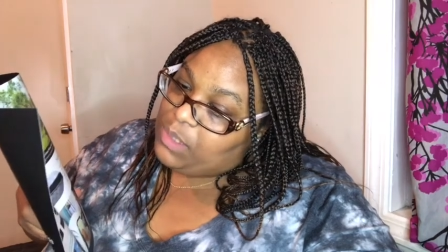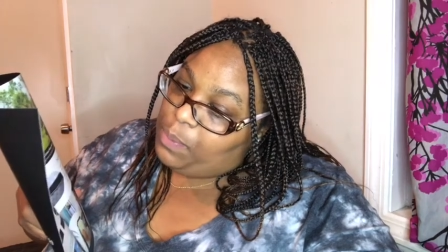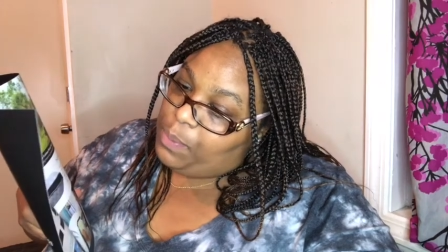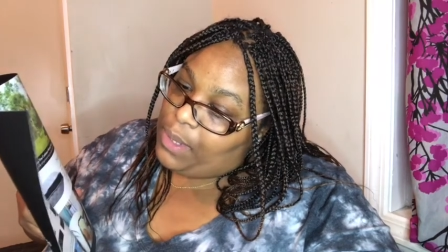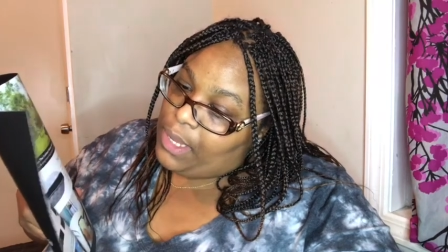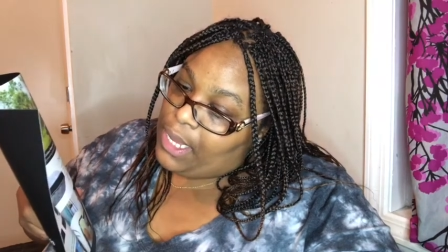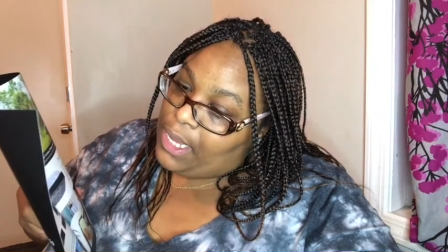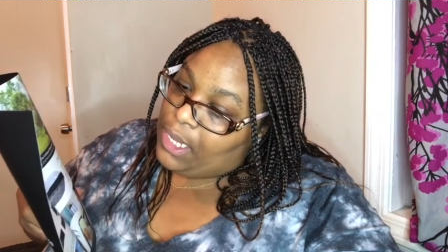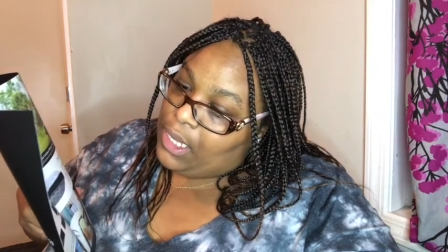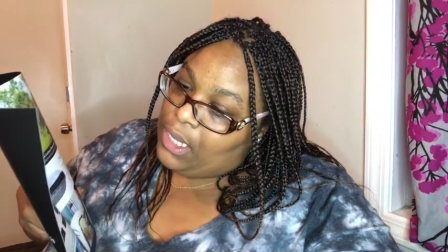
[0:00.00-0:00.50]

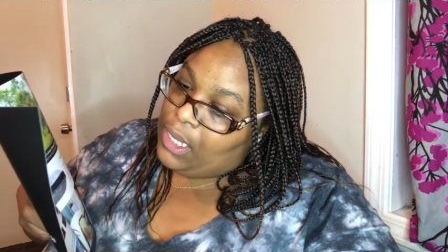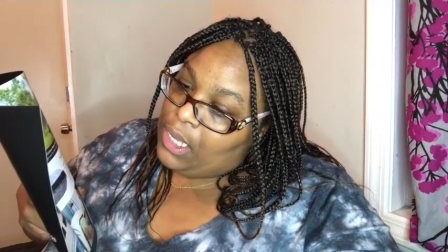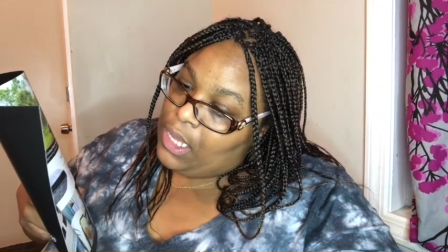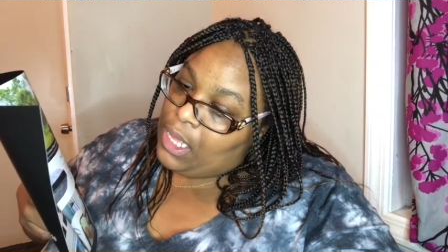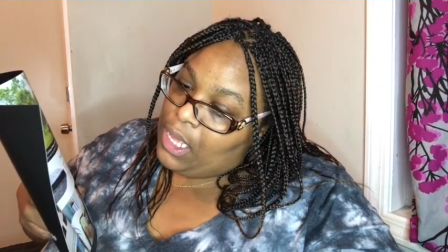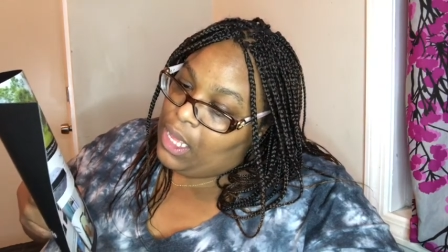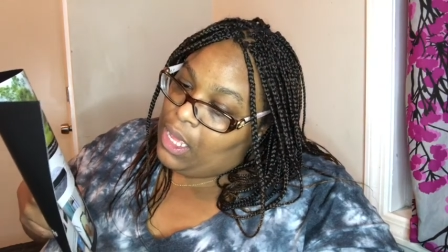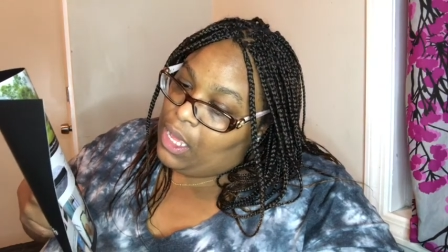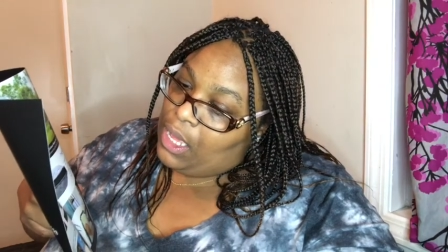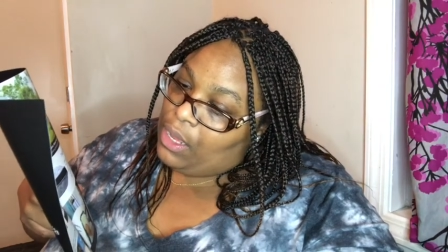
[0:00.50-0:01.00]
pack,
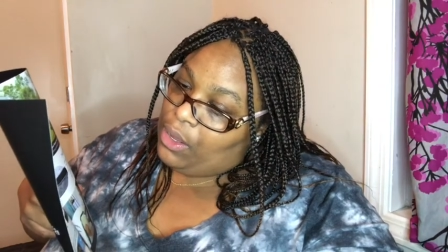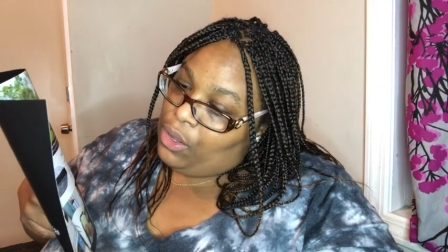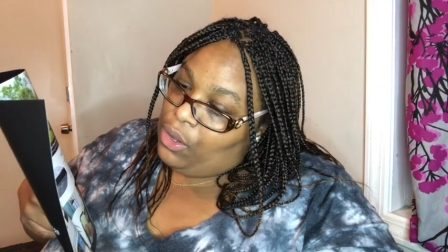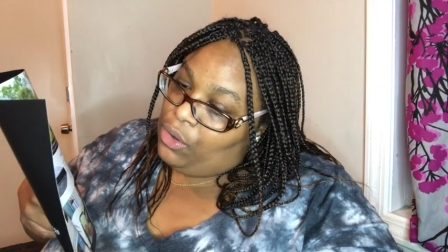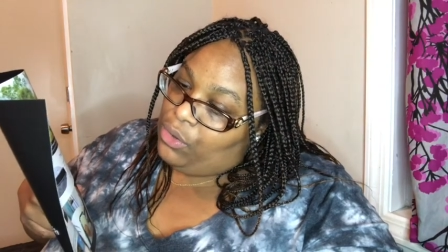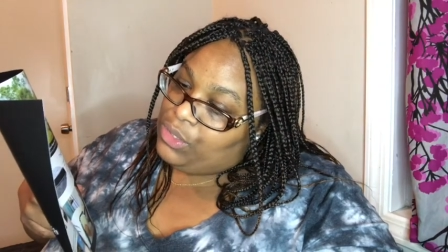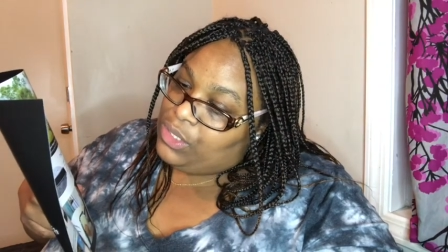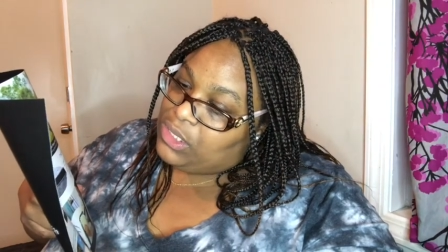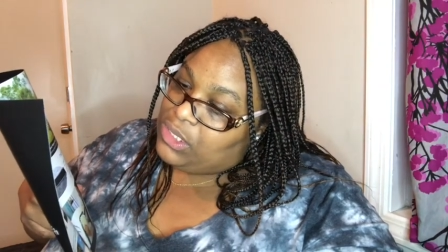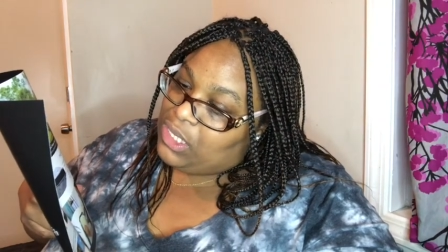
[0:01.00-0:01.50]

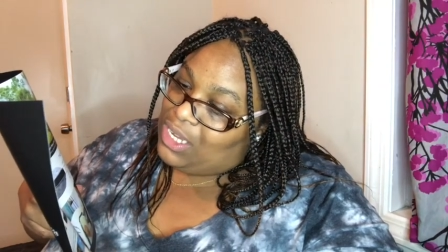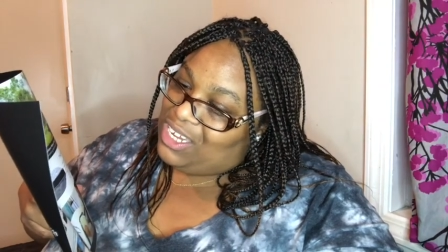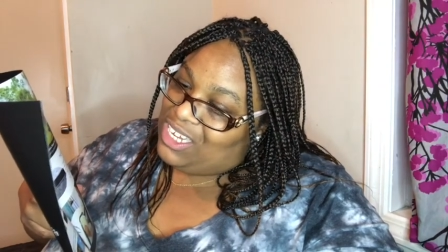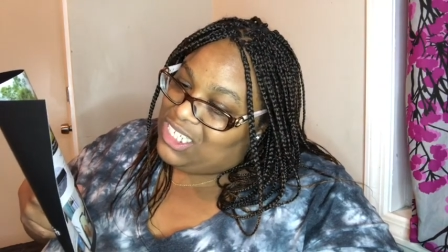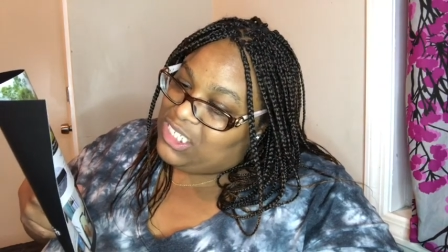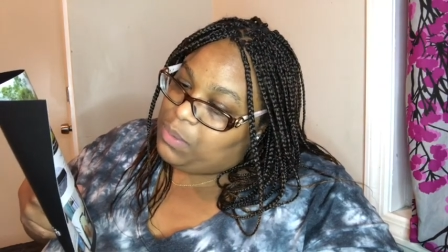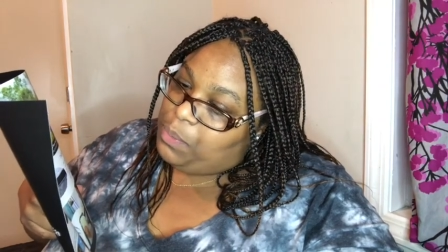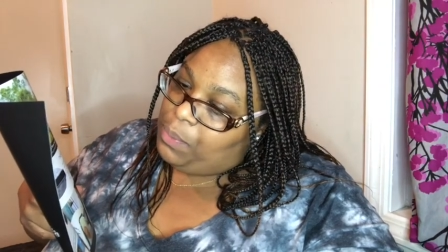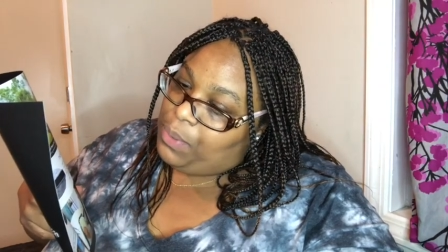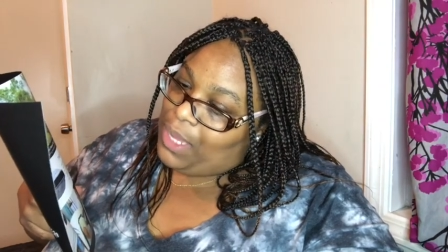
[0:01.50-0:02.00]
coldest
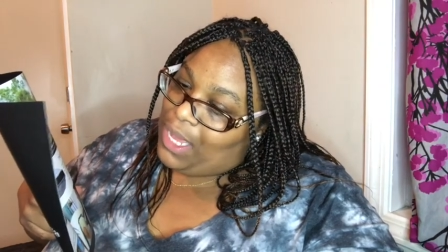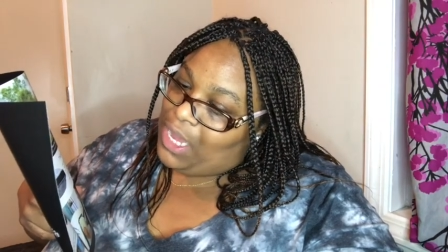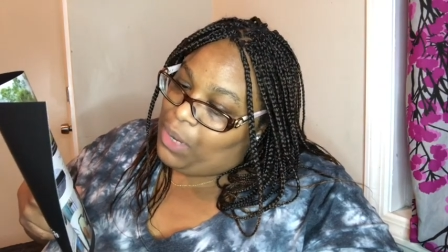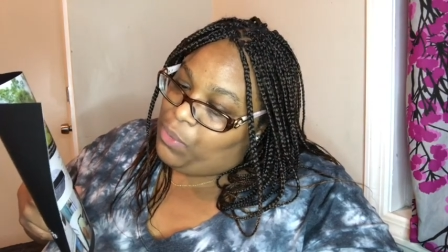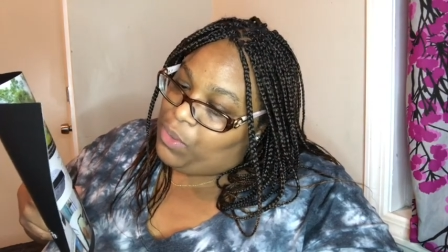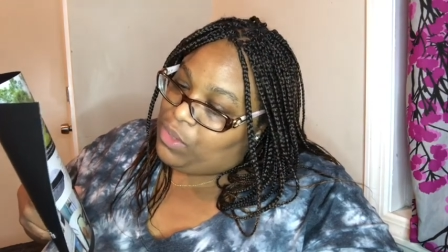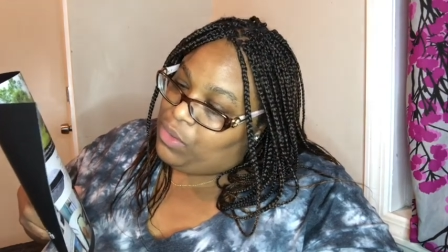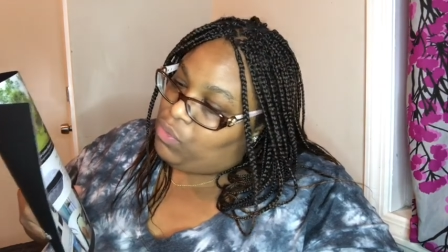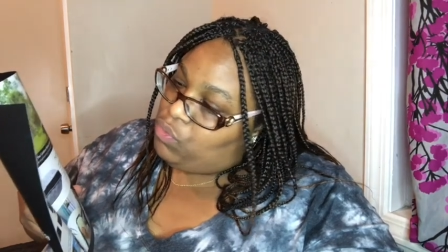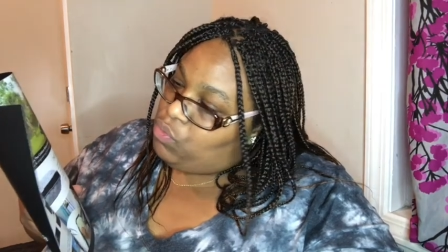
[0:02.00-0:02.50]
ice pack
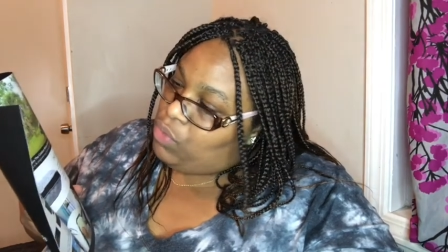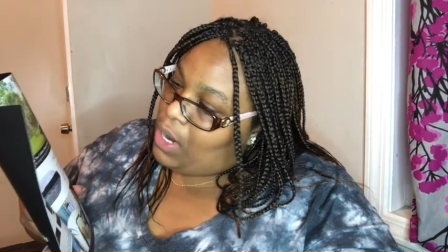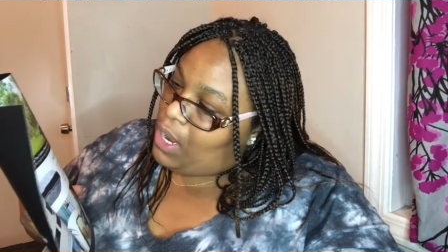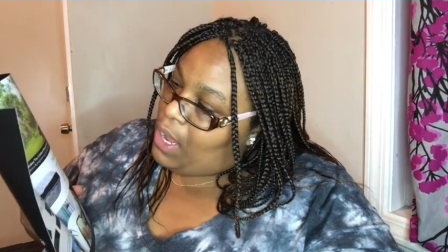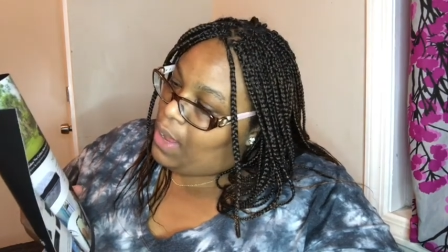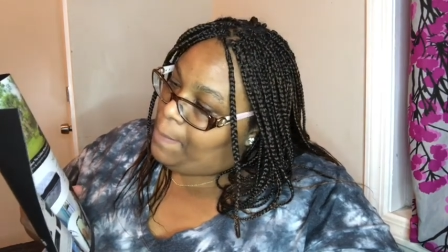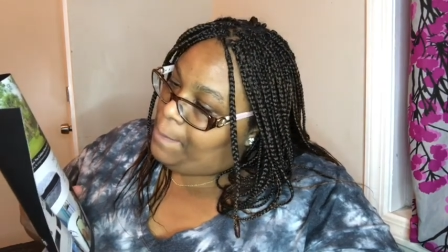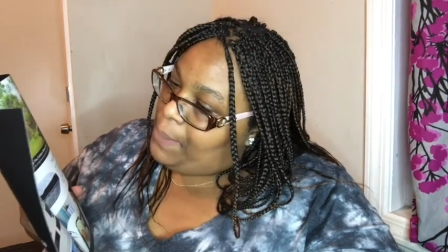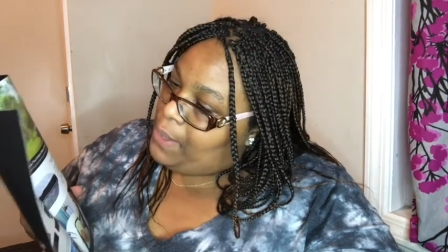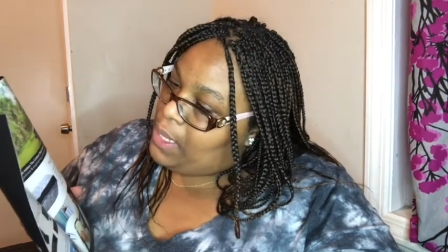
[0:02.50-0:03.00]
with
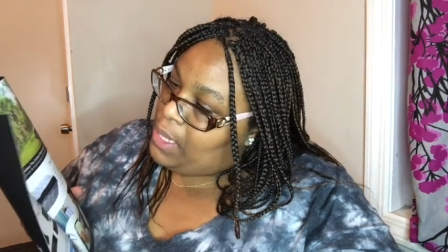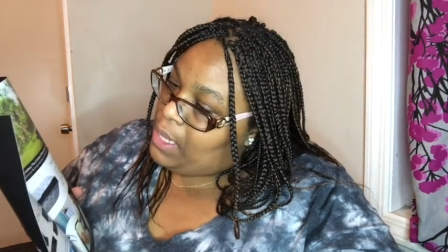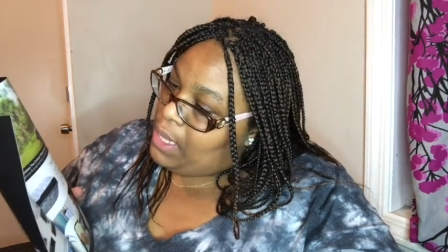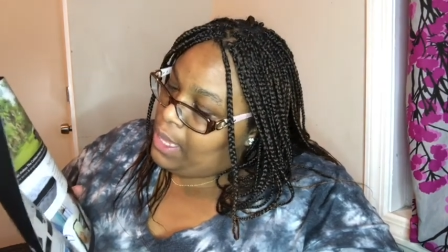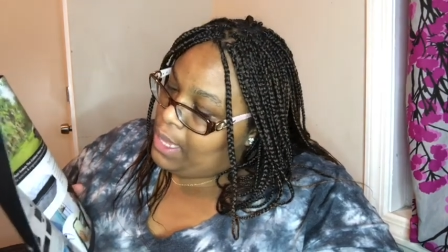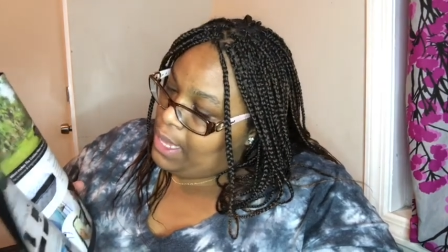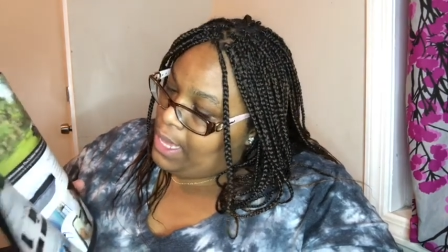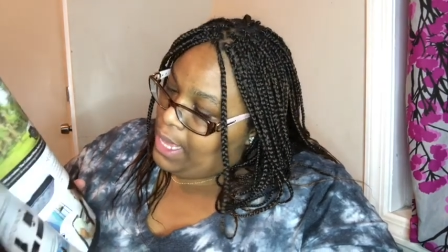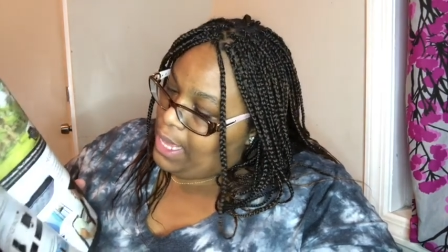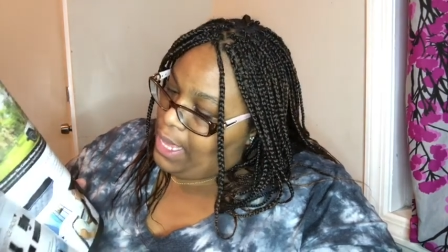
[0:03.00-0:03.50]
wrap,
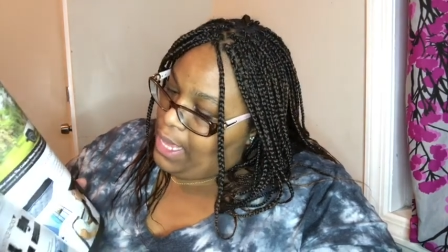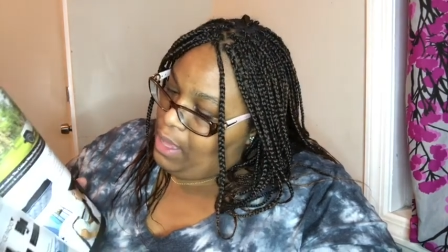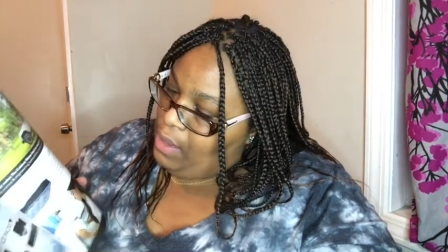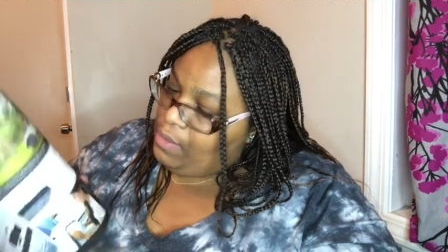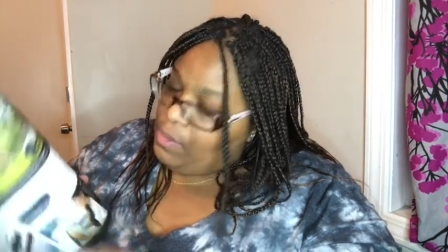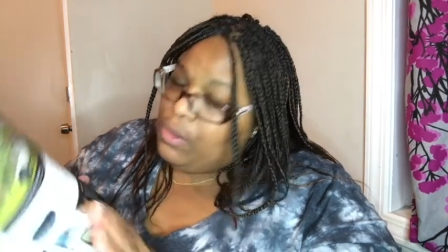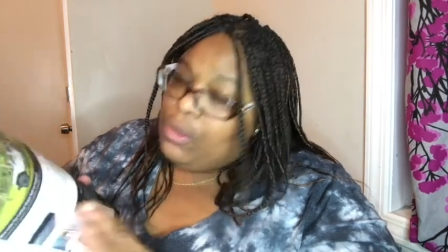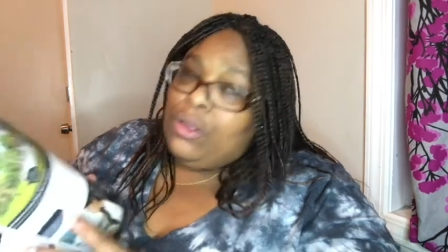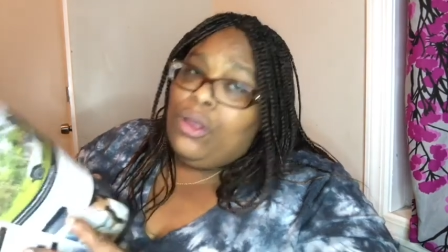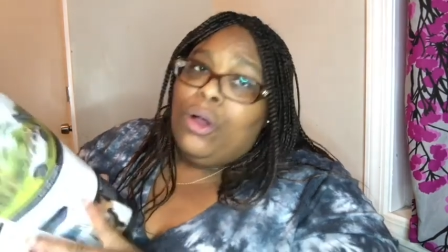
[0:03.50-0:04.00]

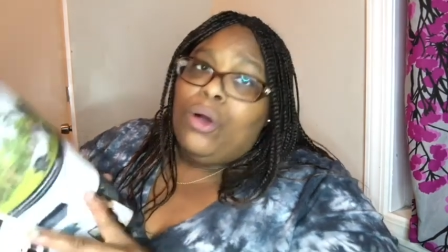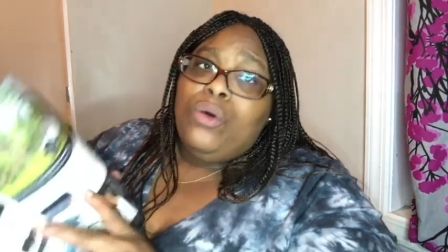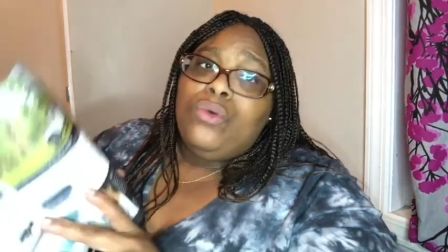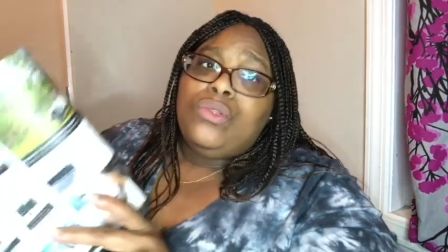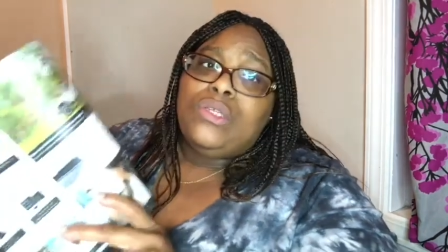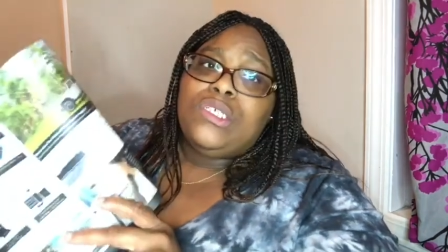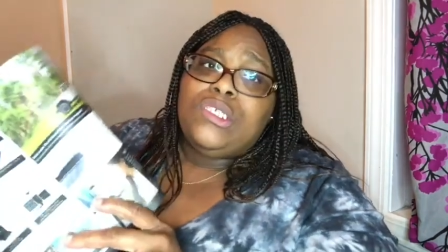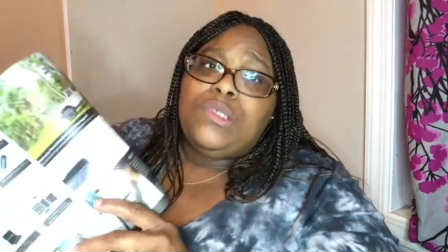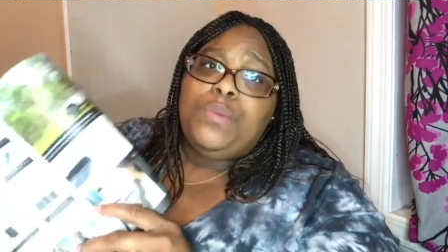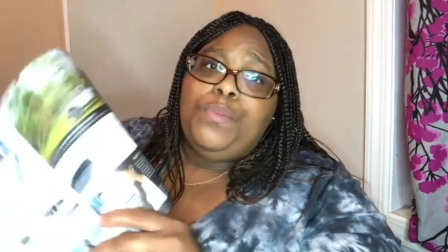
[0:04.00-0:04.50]
and the coldest